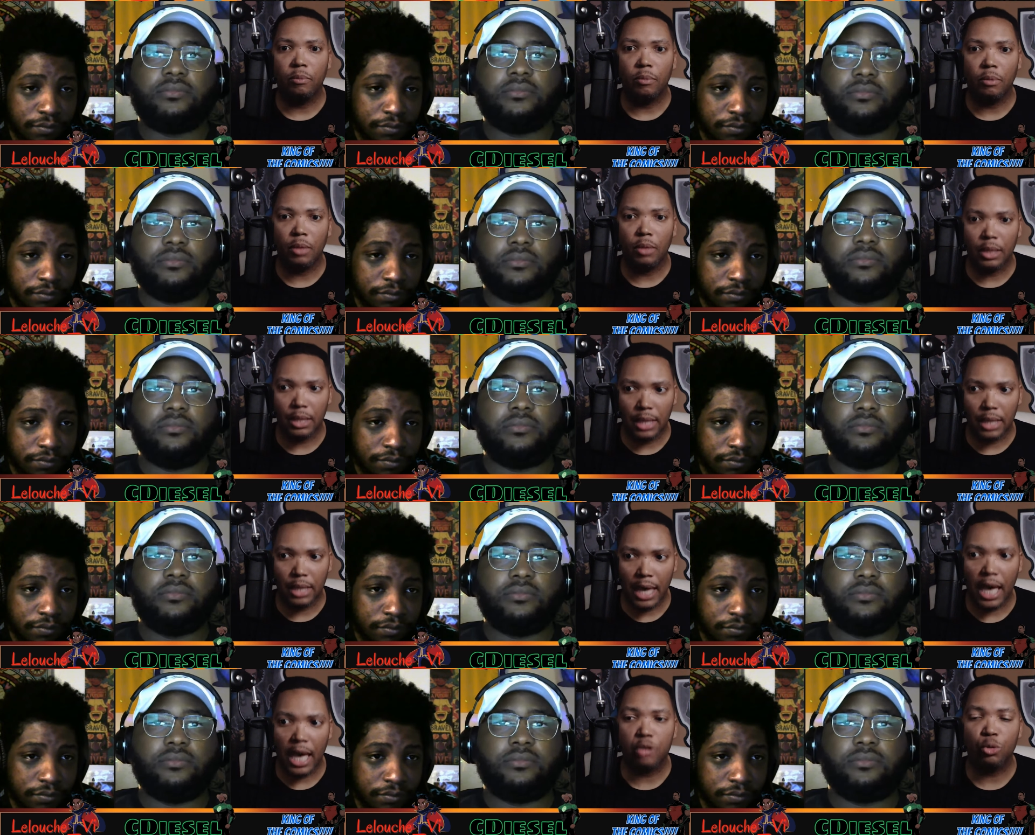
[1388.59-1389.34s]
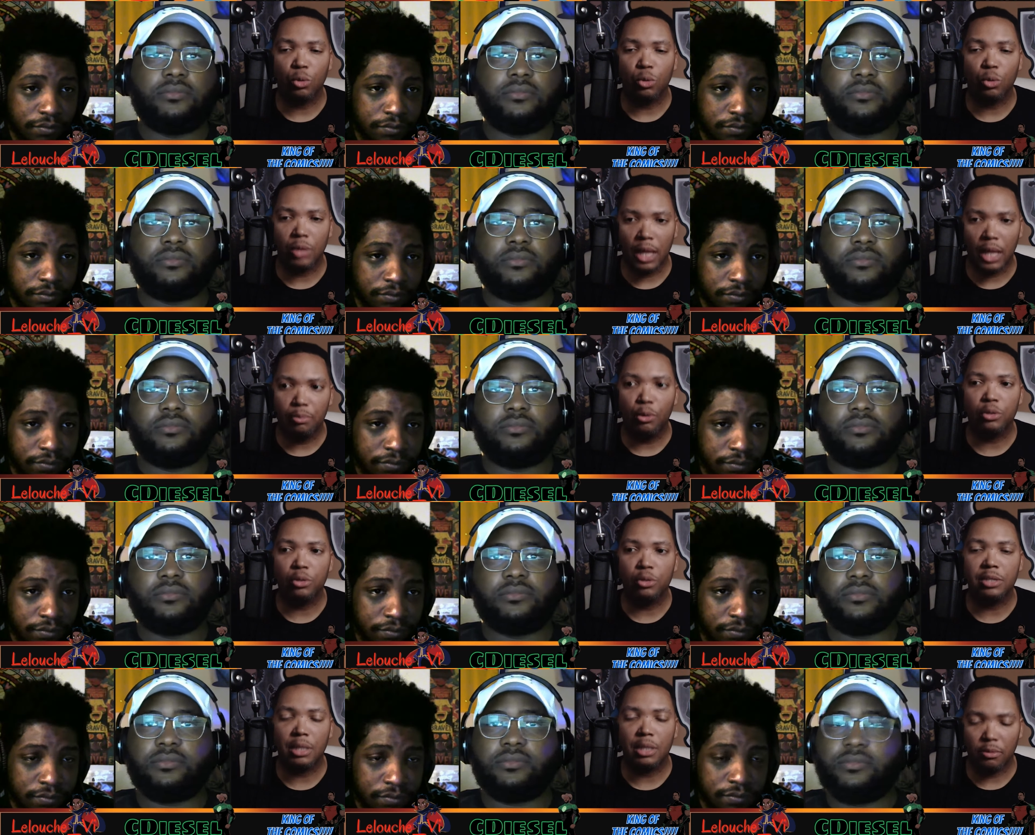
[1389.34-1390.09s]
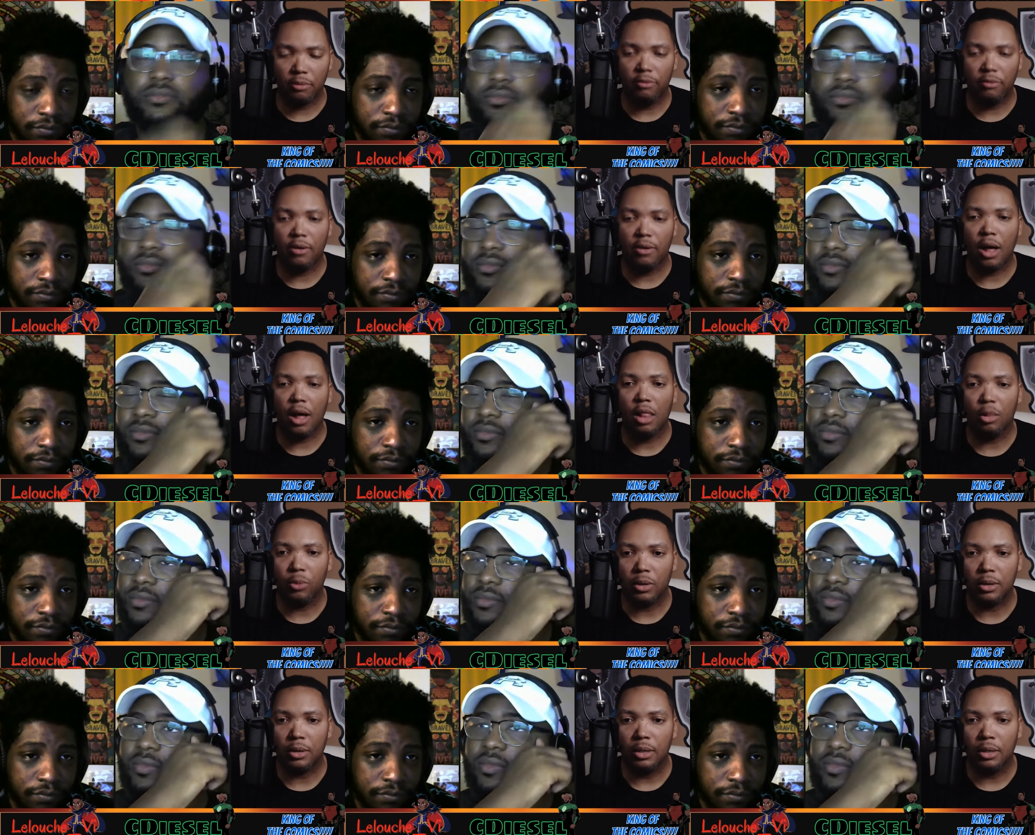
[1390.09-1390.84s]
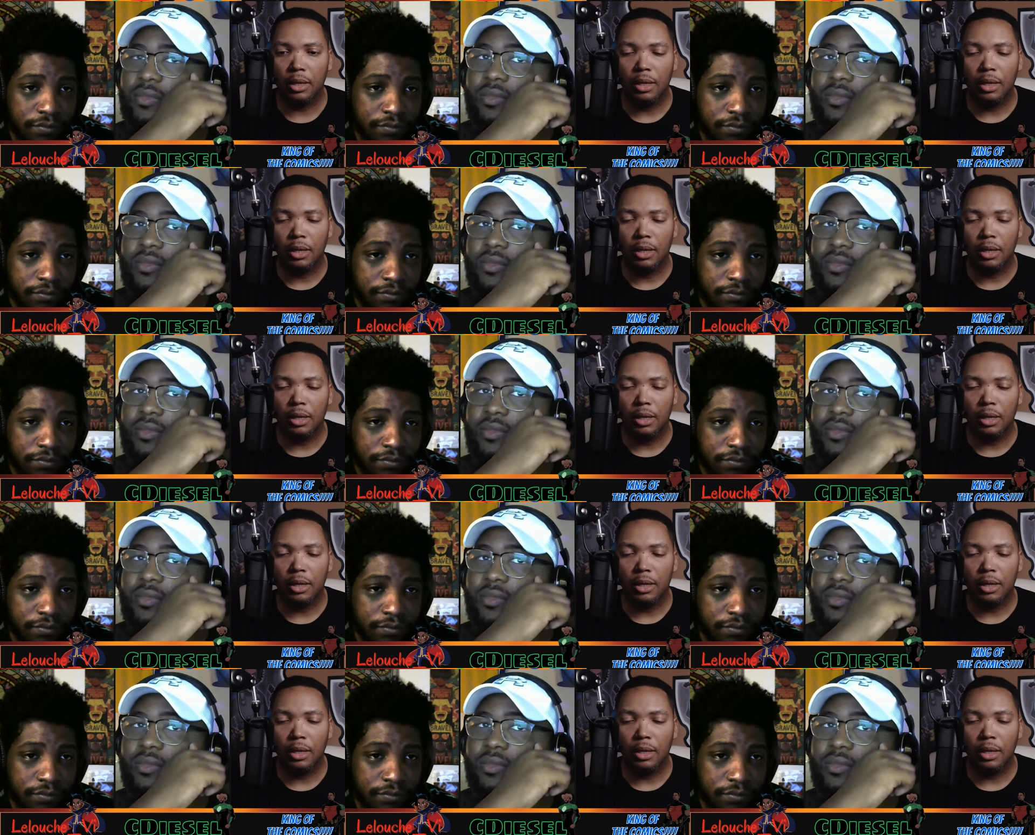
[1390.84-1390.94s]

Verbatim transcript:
Speaker 1: the mm-hmm. casual layperson able to follow it,